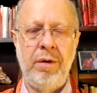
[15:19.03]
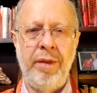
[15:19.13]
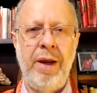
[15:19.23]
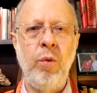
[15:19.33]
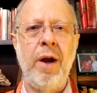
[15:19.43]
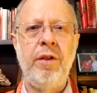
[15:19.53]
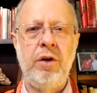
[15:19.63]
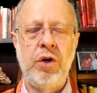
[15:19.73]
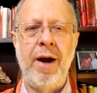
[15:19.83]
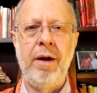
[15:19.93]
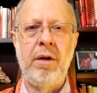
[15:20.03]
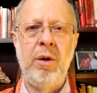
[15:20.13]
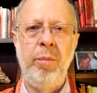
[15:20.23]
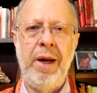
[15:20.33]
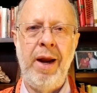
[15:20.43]
they want the child to
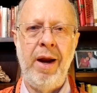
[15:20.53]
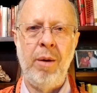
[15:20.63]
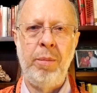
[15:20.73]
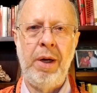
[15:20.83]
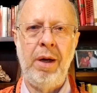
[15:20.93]
be happy.